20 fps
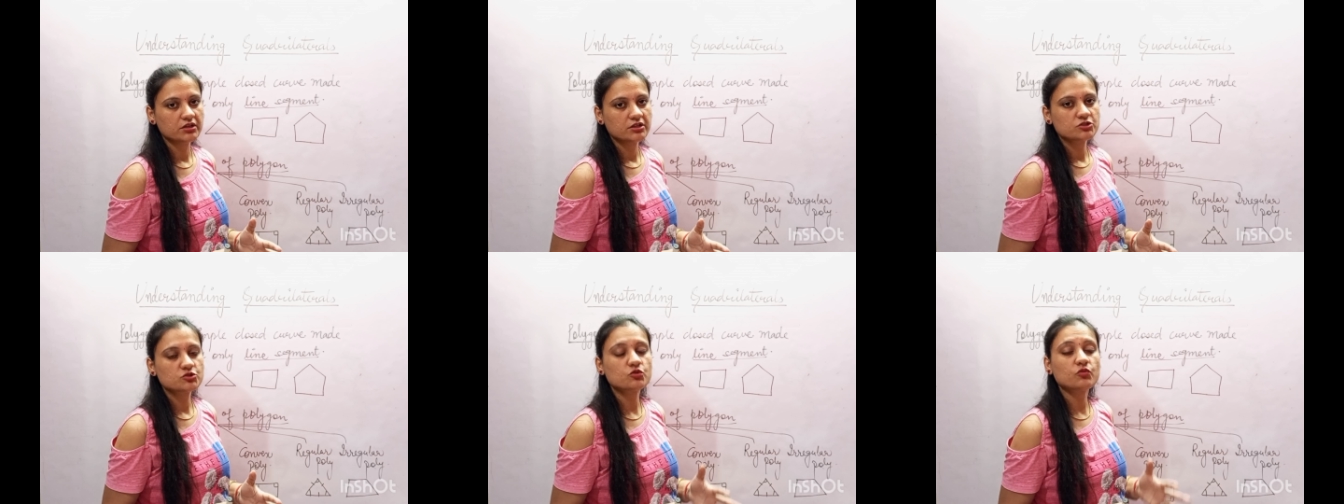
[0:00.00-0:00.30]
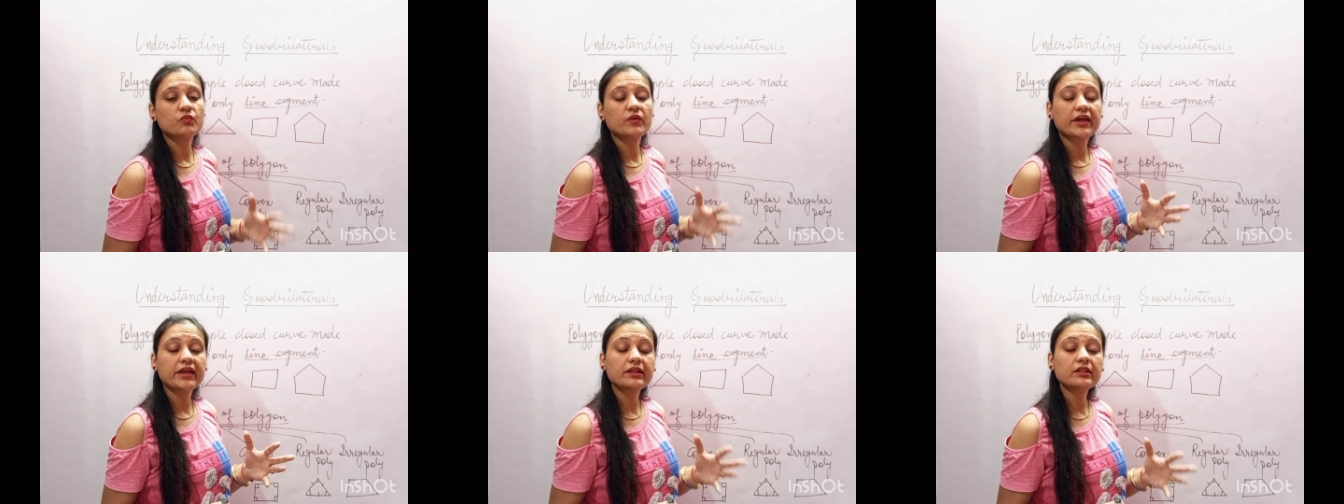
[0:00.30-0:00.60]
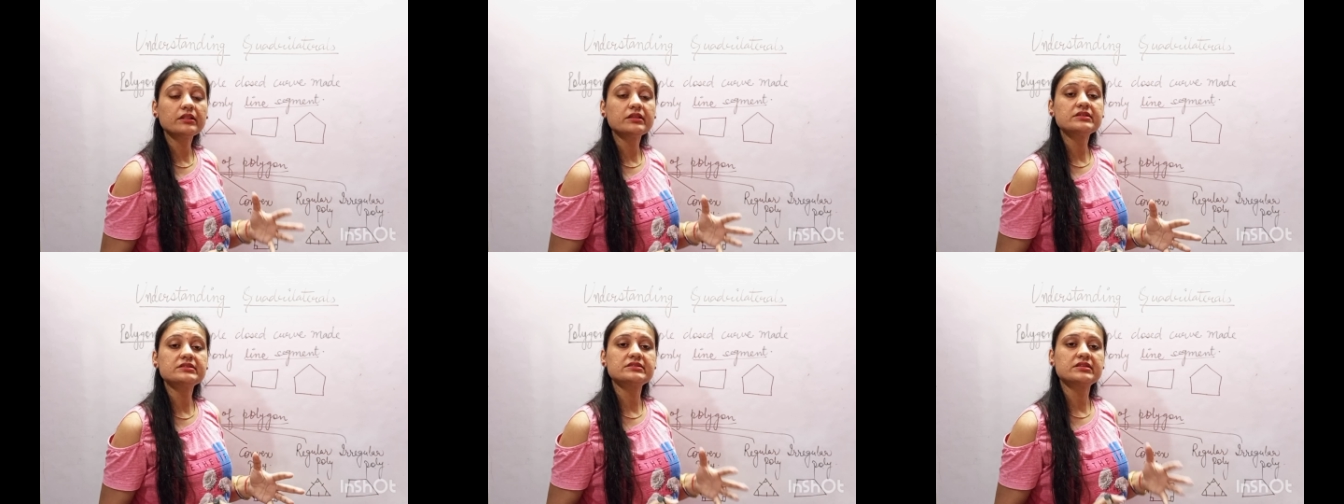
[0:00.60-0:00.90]
So
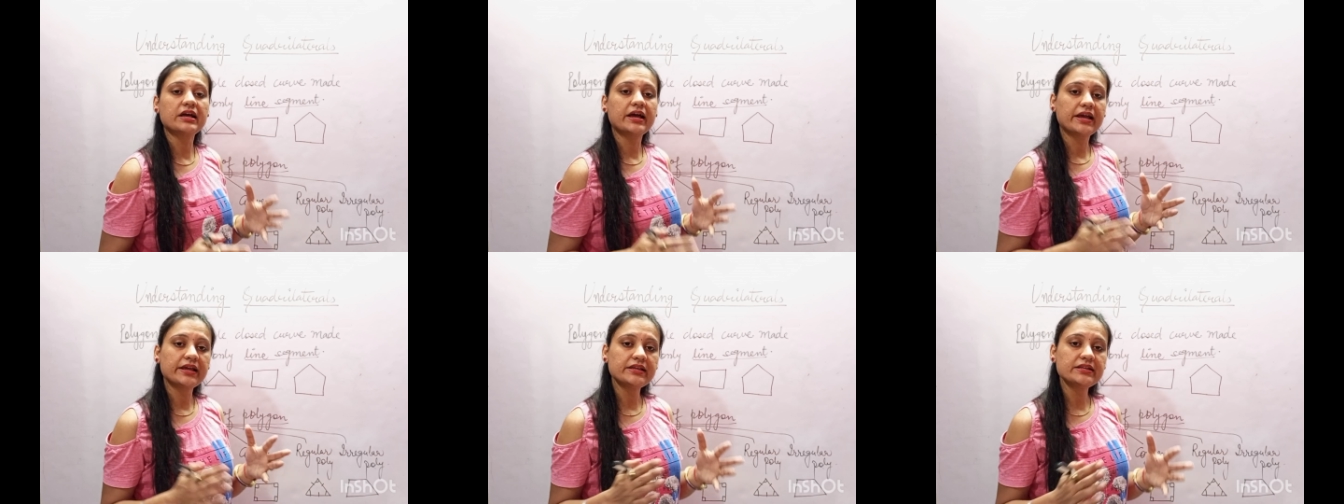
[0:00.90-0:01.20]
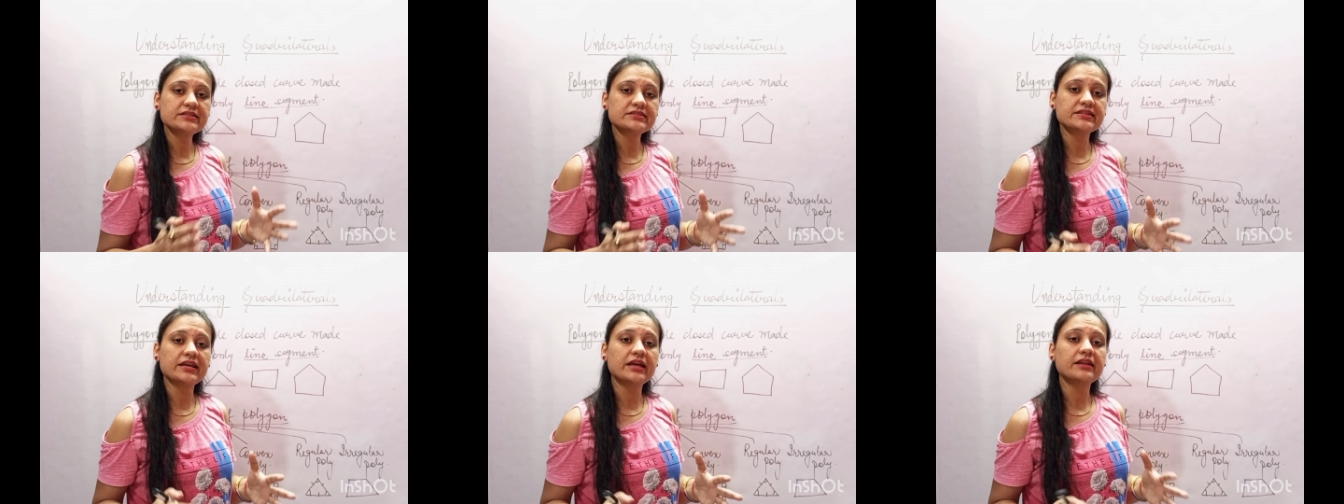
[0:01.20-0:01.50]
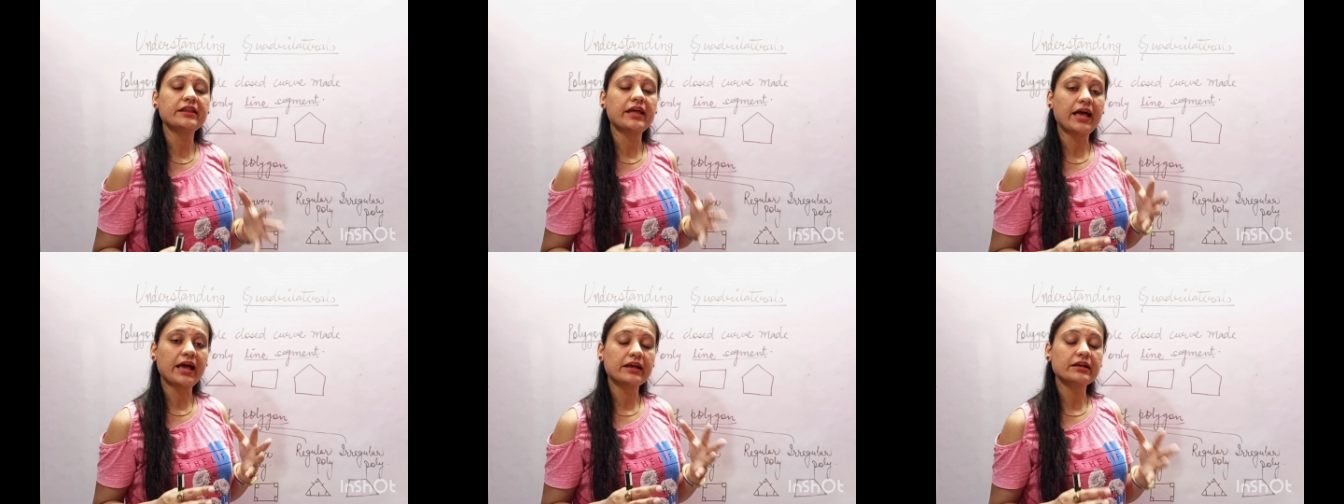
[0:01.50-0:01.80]
when the sides
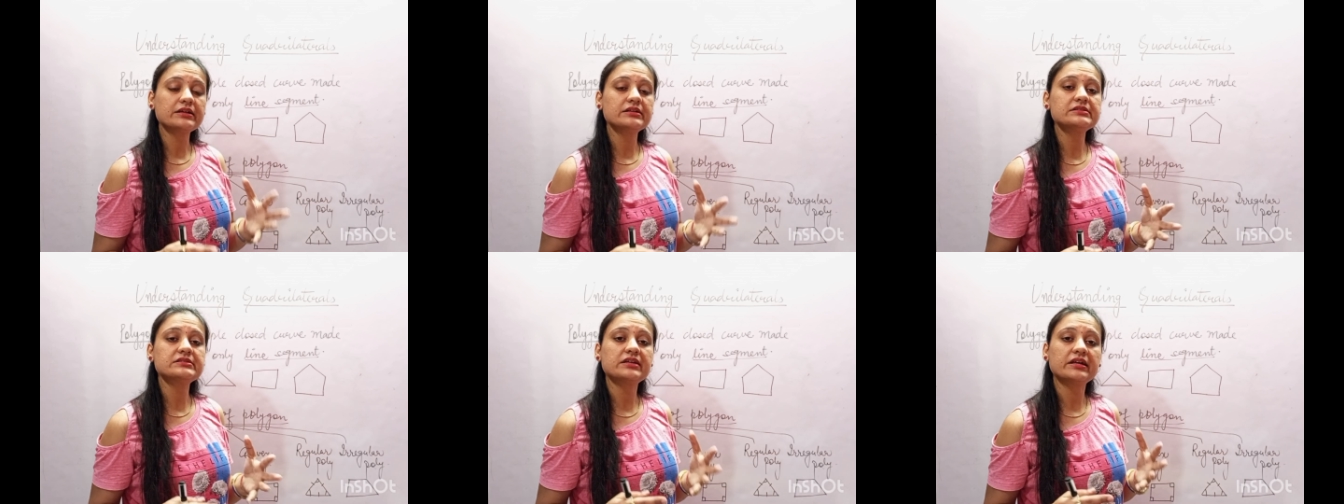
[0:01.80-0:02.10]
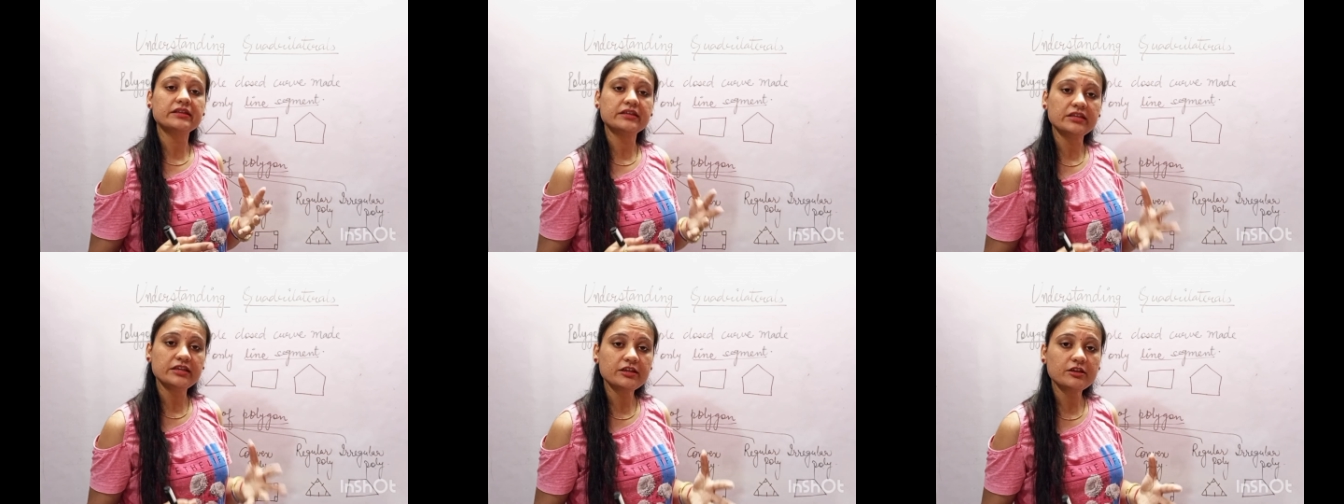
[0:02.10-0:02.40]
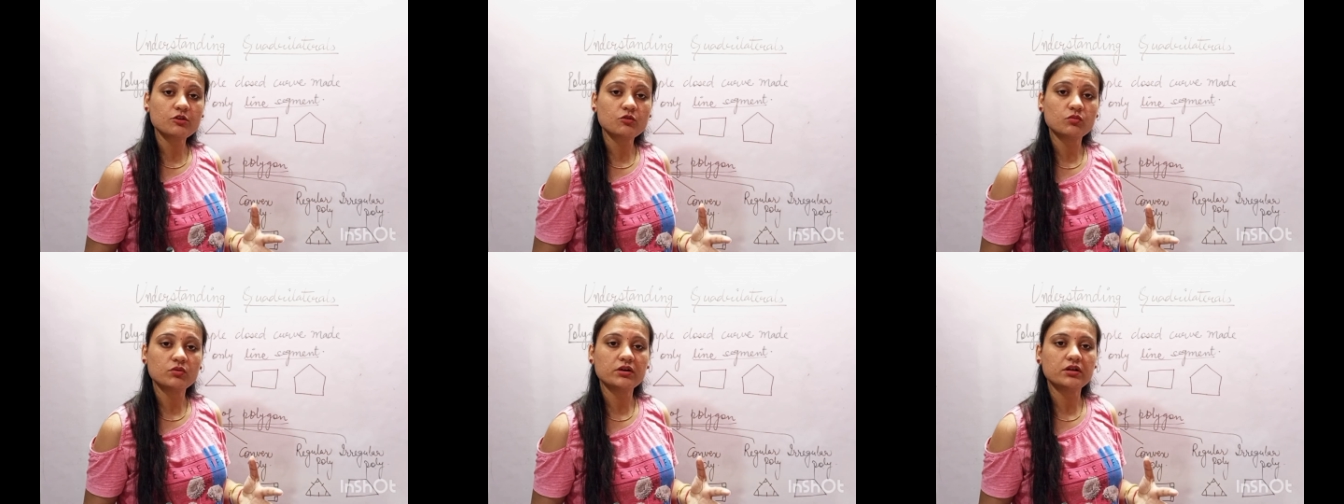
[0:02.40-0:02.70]
and angles are
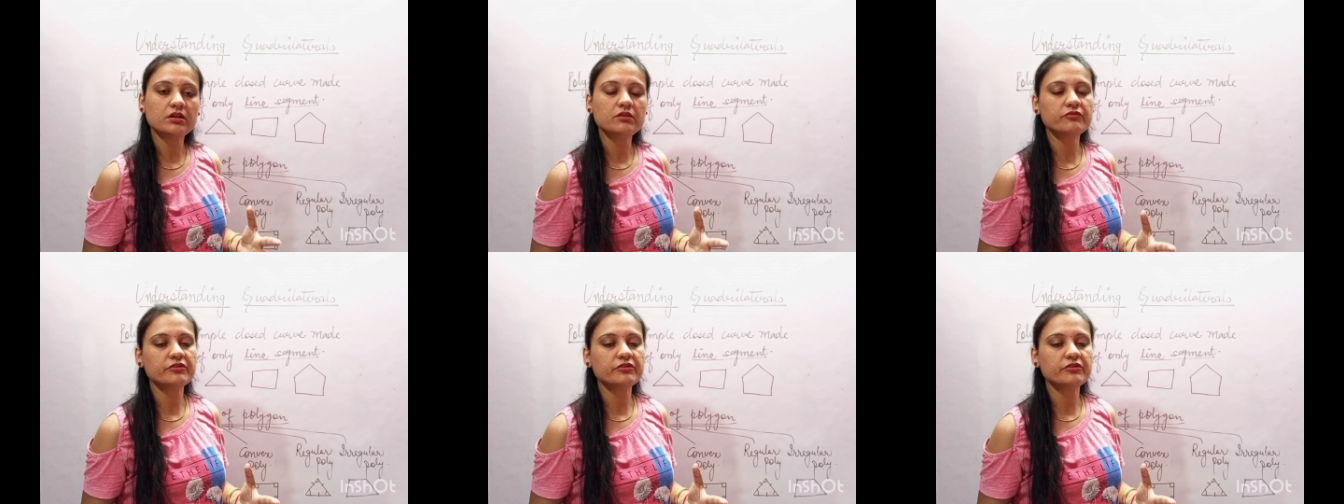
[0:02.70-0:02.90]
equal,